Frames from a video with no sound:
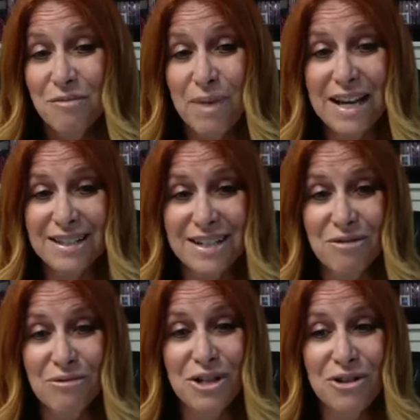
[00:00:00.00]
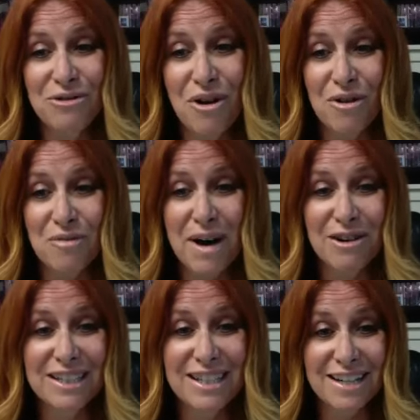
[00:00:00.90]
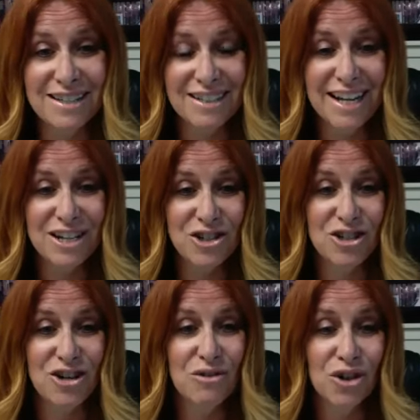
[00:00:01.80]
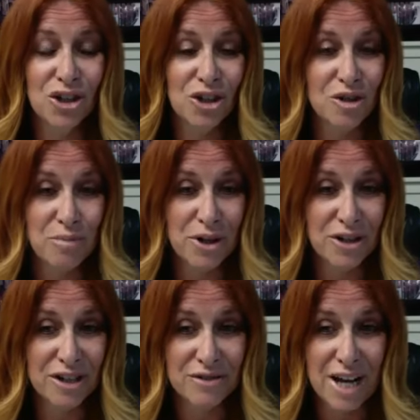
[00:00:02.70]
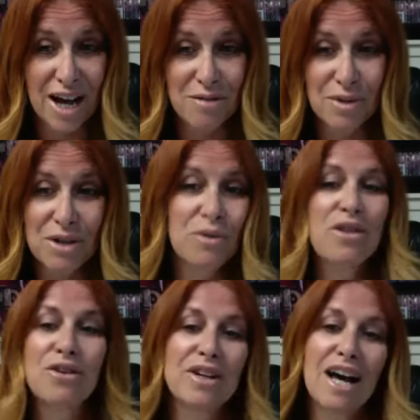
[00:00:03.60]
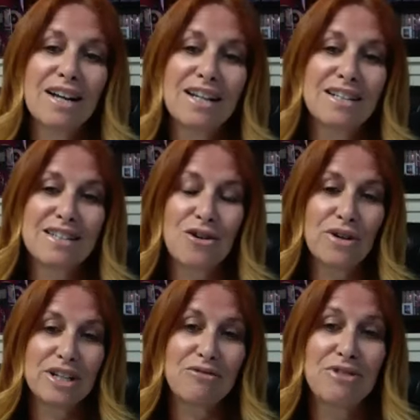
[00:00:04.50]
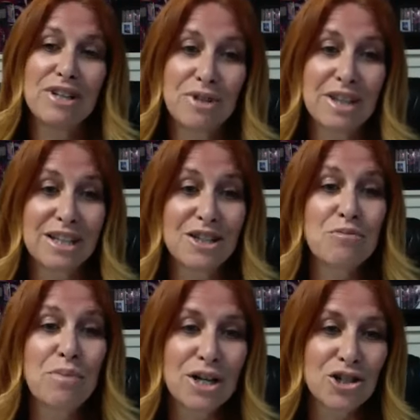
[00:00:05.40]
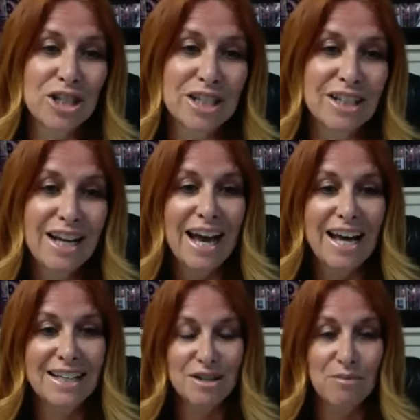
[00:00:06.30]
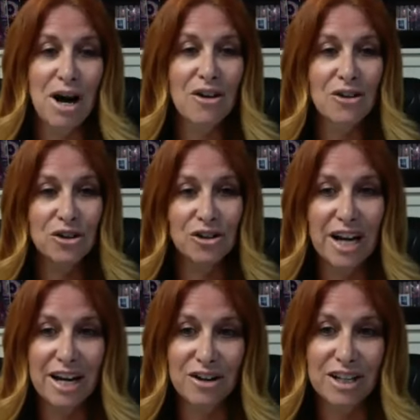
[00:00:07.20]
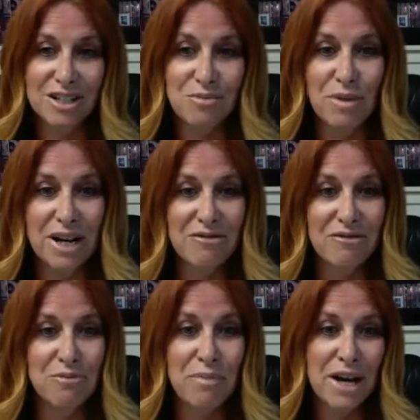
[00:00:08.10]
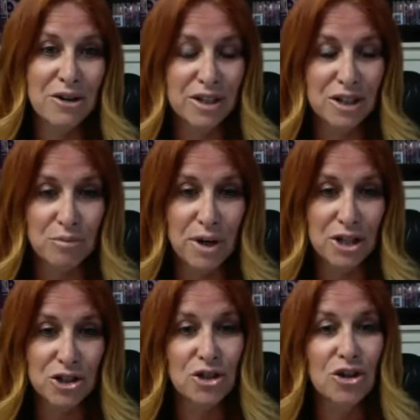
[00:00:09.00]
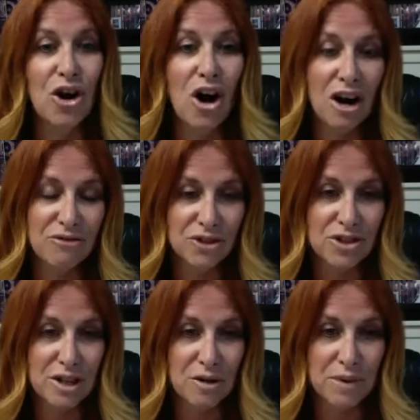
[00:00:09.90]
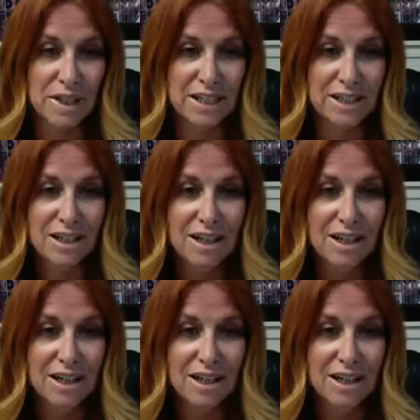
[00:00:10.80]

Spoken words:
based on what you know about a destination over a current period of time, like whether or not it's going to fit within their budget, and some other areas might fit better in their budget or offer something